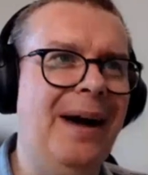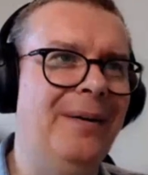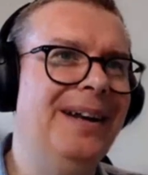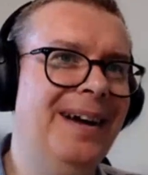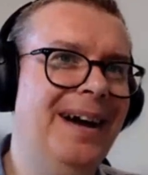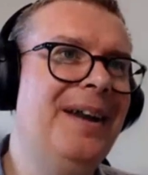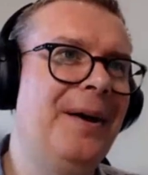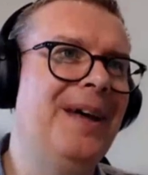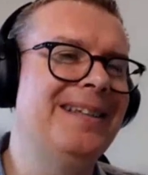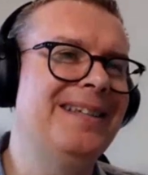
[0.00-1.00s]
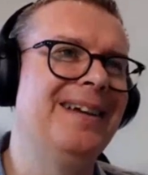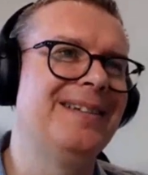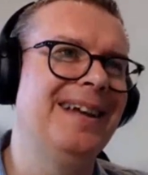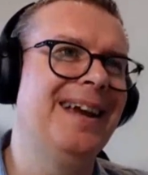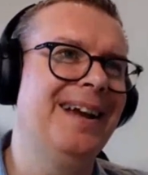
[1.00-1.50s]
Now, I know that
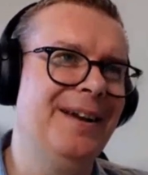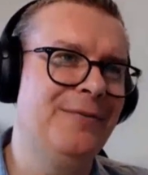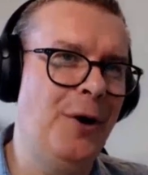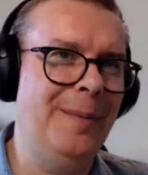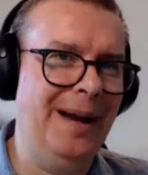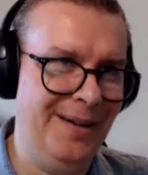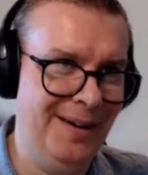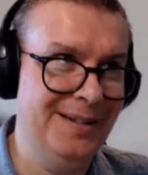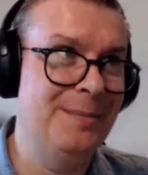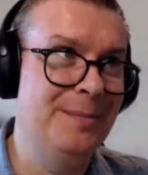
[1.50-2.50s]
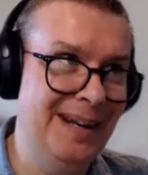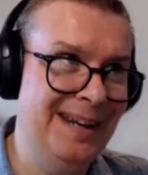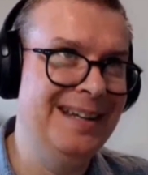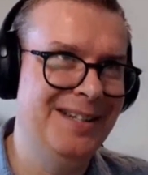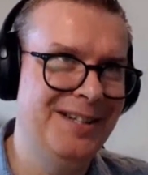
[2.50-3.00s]
sounds like a kind of cop-out answer, but
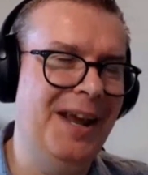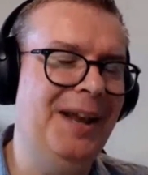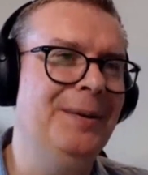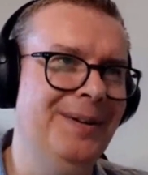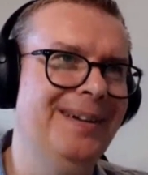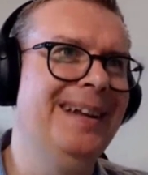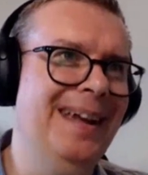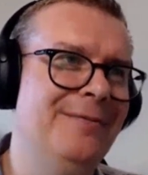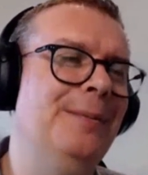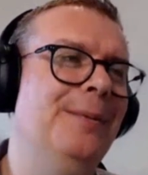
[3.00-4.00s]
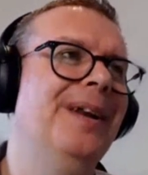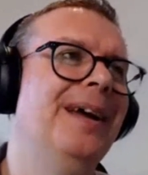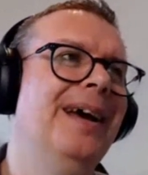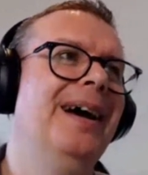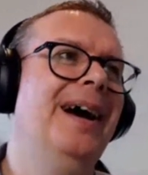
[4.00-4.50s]
it is genuinely everyone.
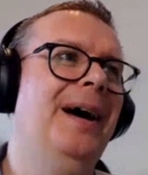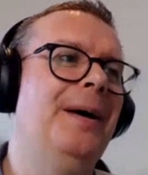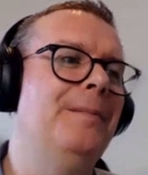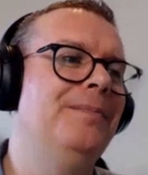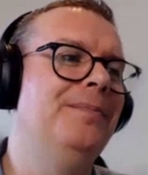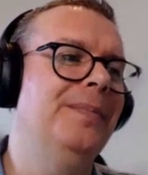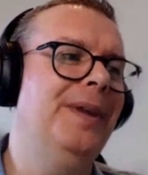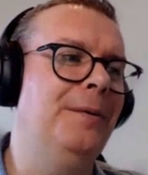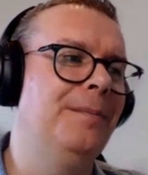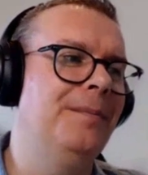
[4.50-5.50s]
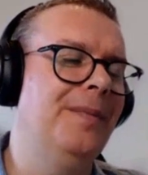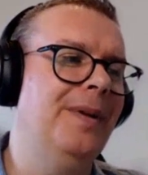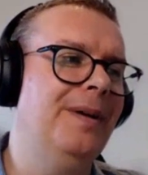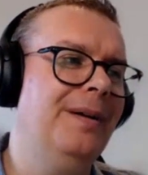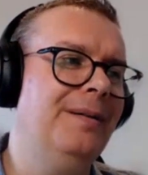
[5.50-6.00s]
You know,
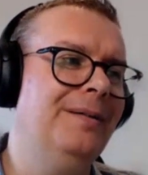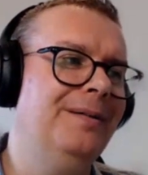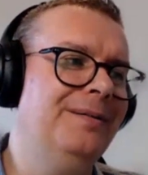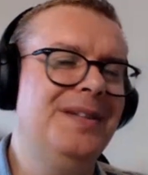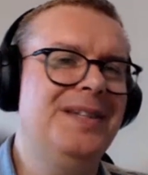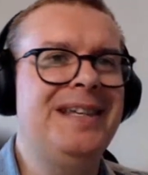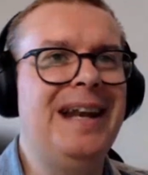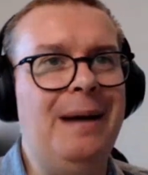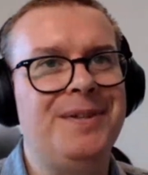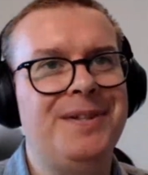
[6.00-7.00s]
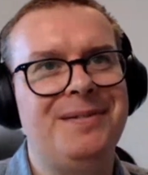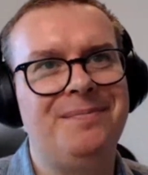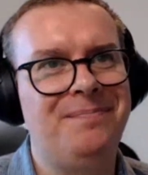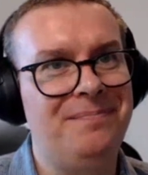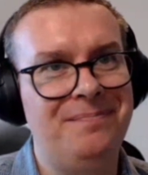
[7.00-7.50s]
Synapse
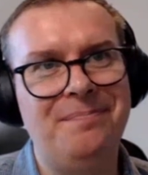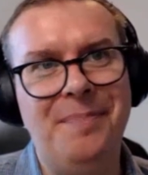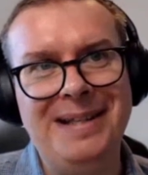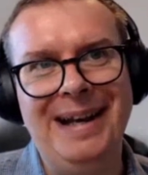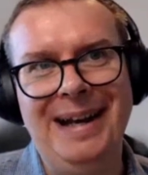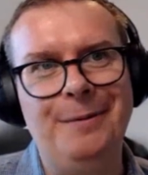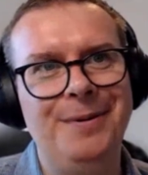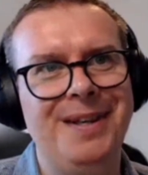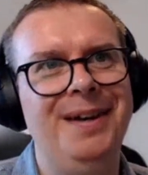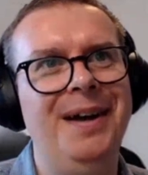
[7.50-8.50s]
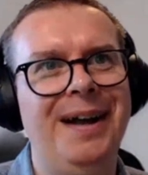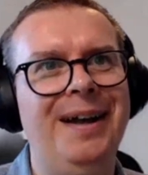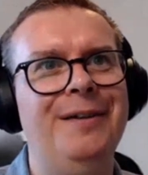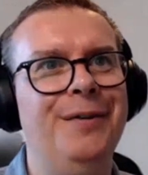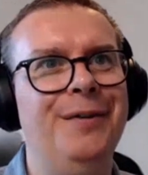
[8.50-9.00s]
basically was a
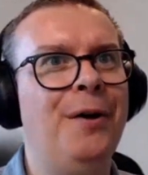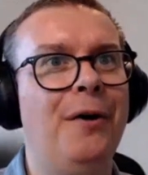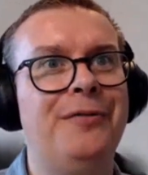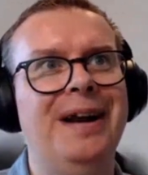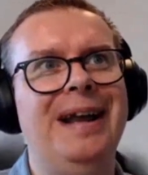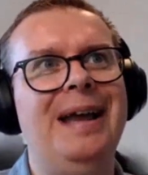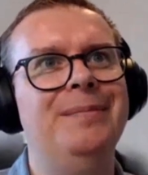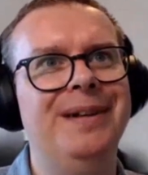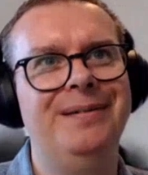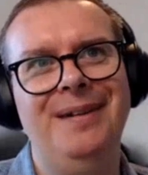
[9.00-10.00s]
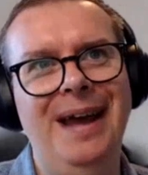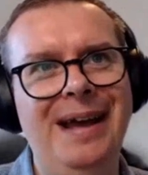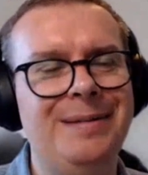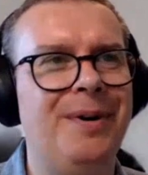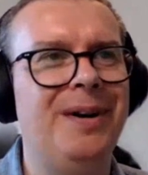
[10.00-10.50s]
kind of an offering aimed at
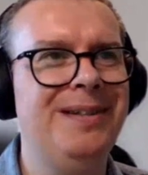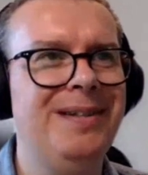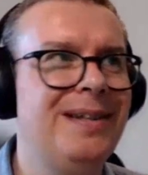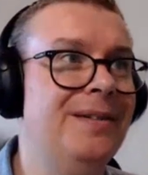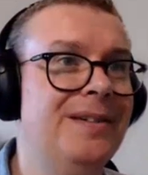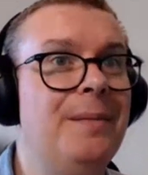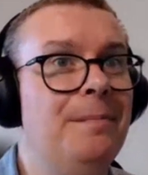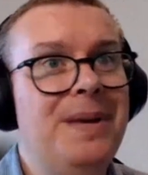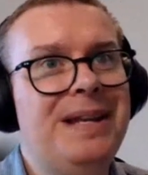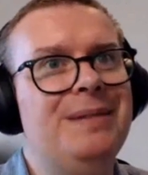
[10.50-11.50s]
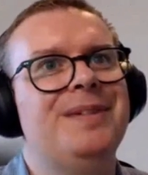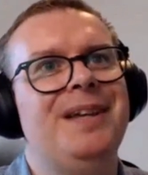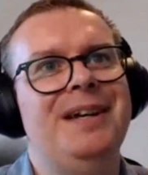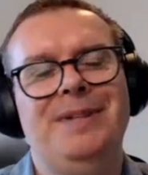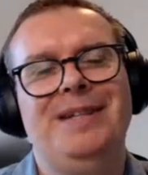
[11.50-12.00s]
enterprises. There are some
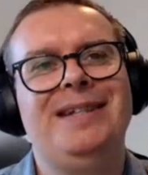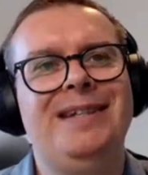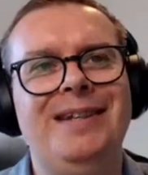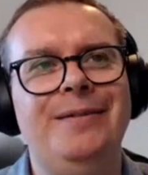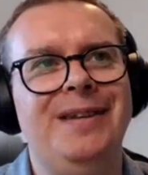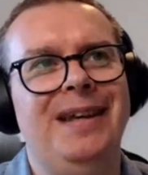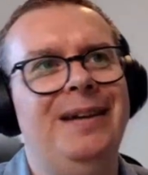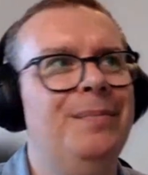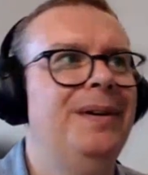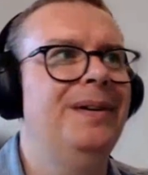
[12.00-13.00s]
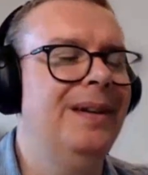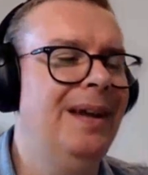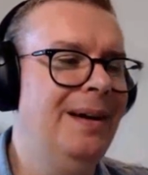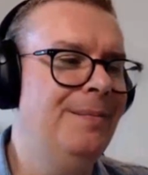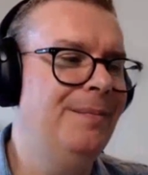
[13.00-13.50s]
medium-sized businesses using it, but
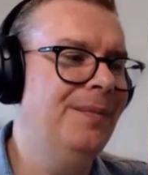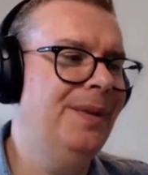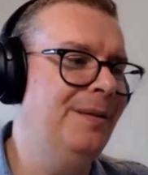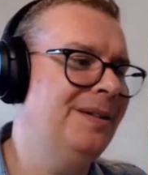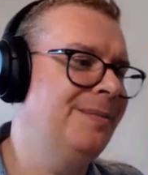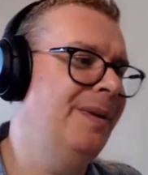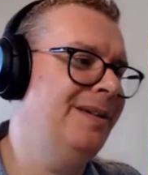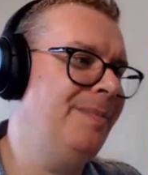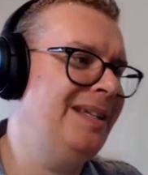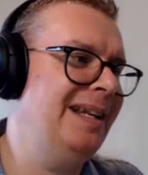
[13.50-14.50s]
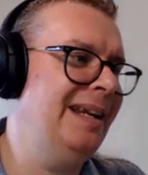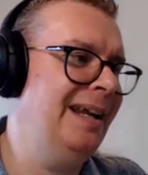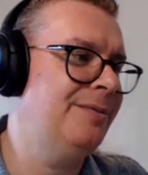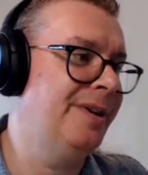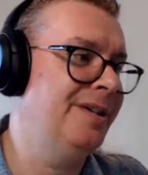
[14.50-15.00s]
you know, it's basically an
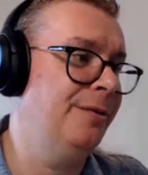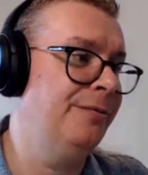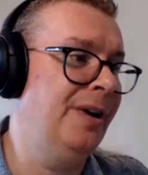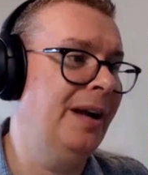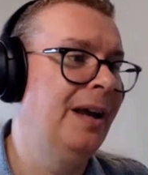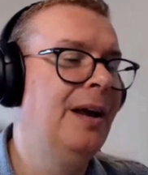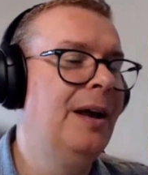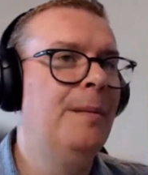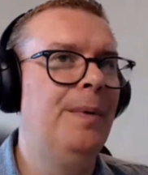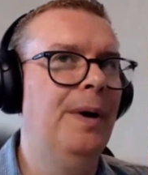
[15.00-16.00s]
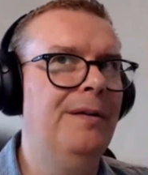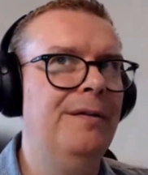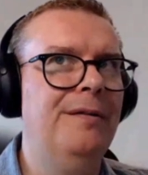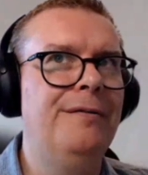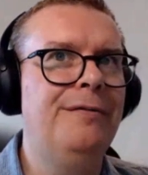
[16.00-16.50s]
enterprise offering.
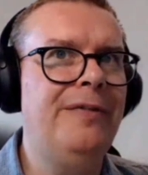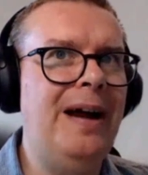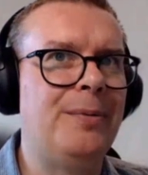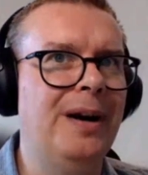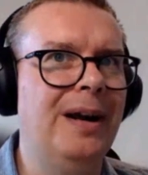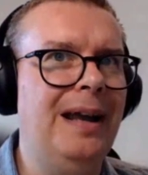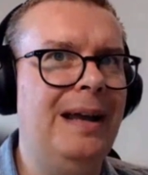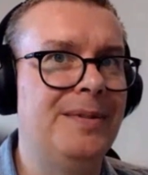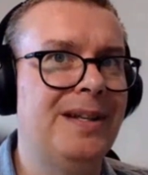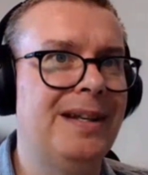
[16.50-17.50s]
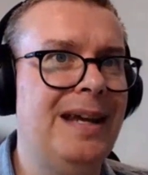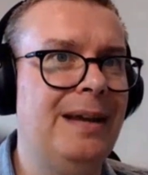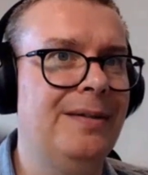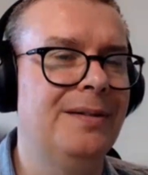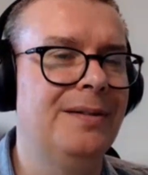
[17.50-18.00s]
But Fabric aims to
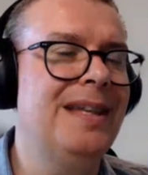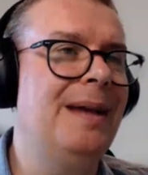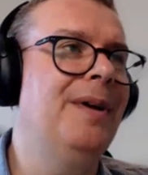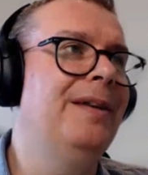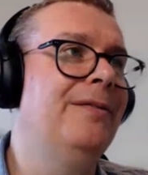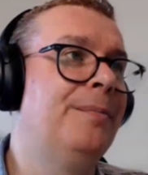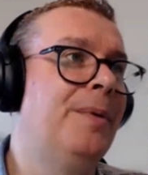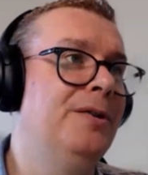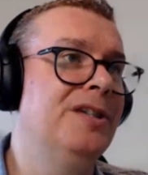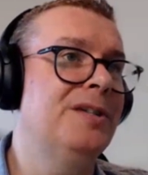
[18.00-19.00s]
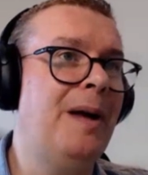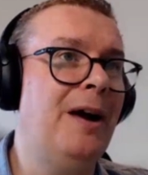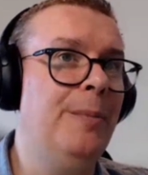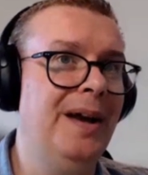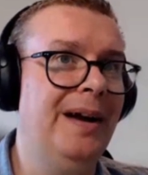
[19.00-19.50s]
take the same kind of approach as
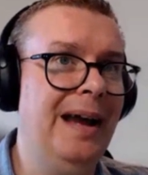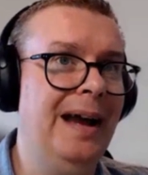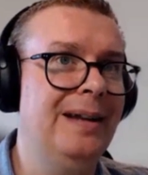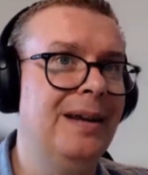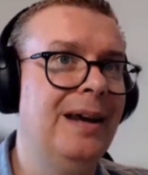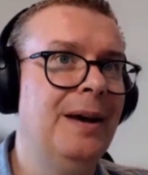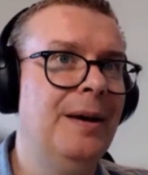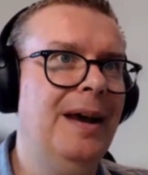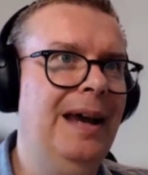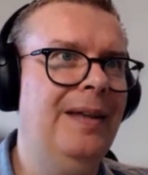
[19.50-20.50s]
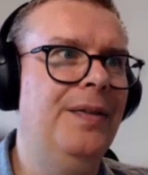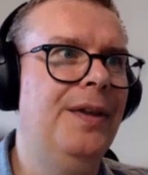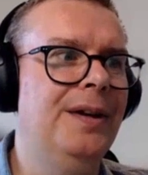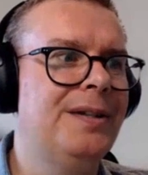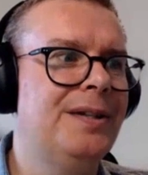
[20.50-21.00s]
Power BI had, in
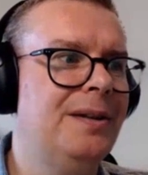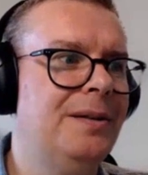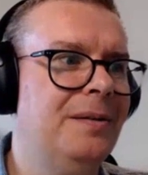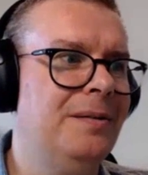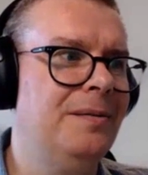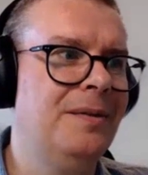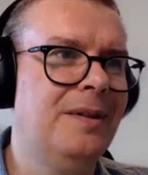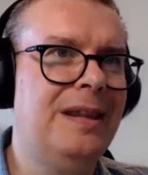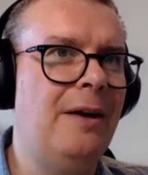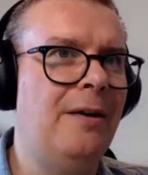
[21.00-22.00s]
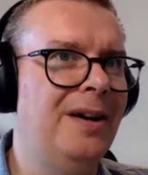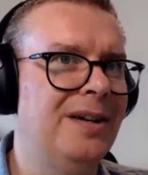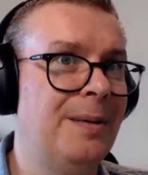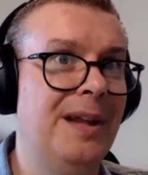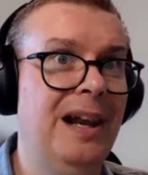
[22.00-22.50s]
that there are
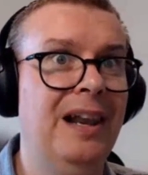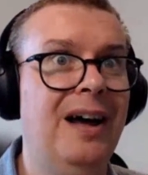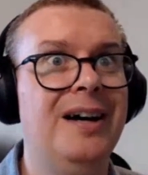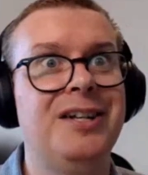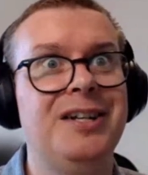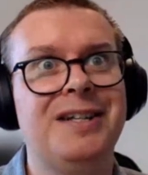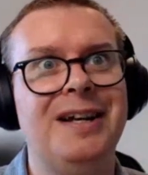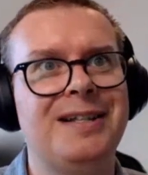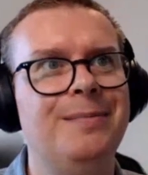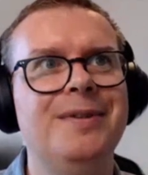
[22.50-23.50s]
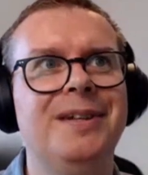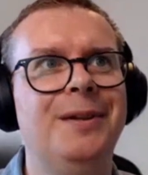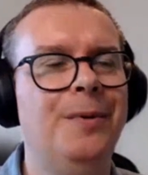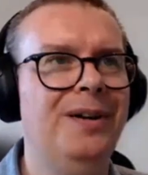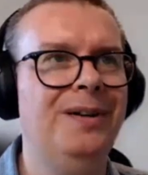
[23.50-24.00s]
some of the largest customers in
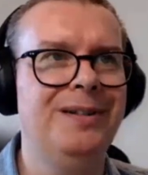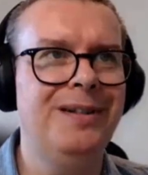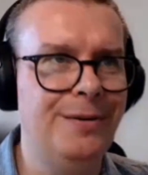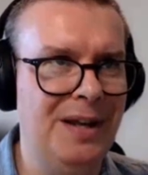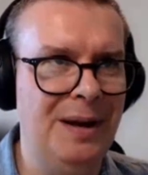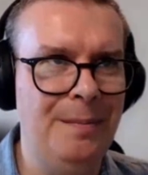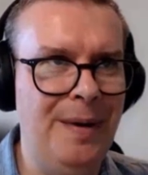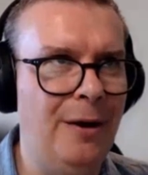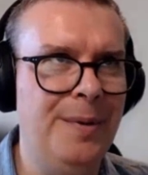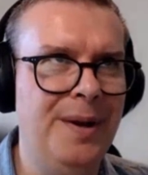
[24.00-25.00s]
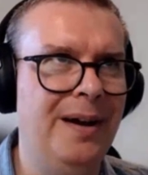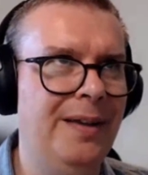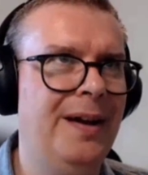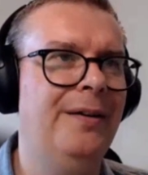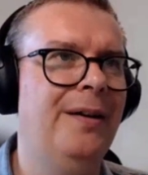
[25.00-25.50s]
the world using Power
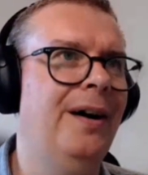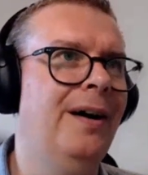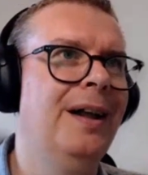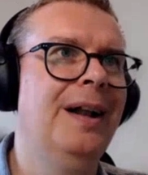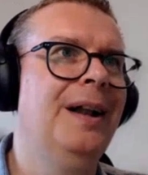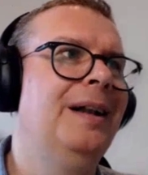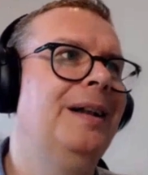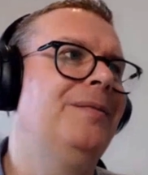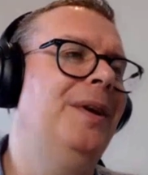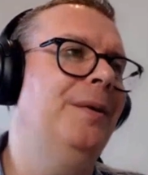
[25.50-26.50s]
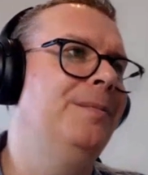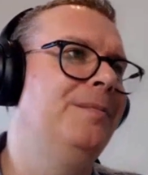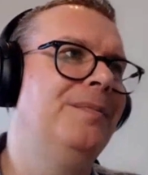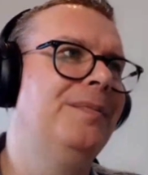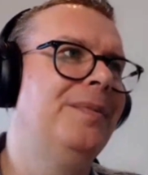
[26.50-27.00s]
BI. There are, you know,
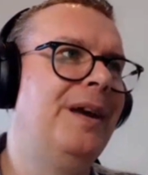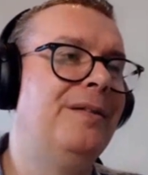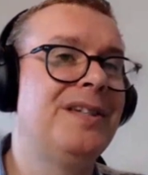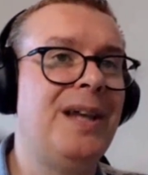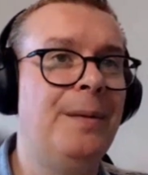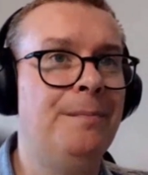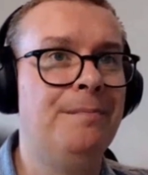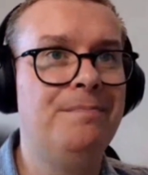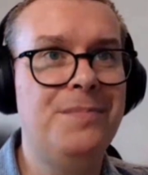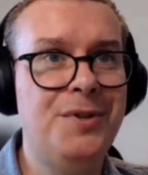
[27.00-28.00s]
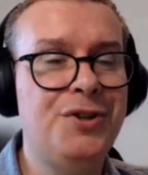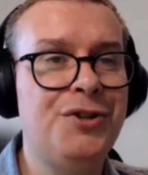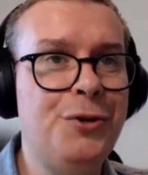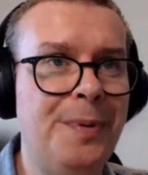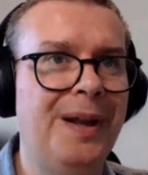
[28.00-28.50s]
there are some
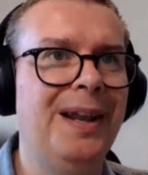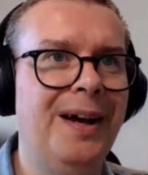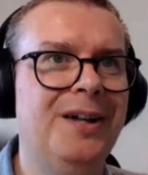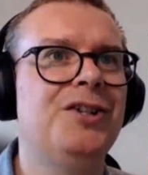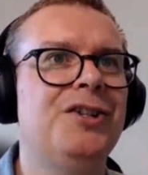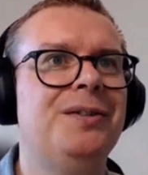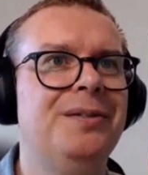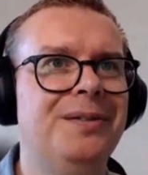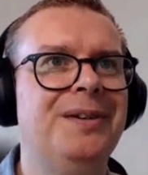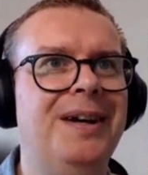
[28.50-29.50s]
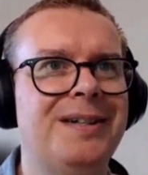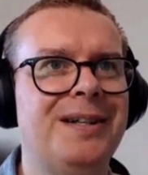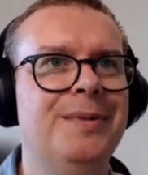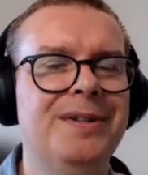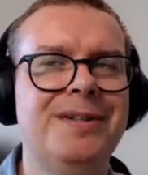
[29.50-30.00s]
super large
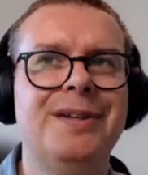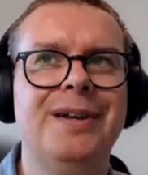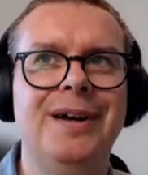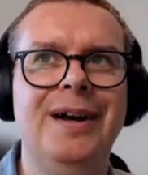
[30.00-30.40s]
customers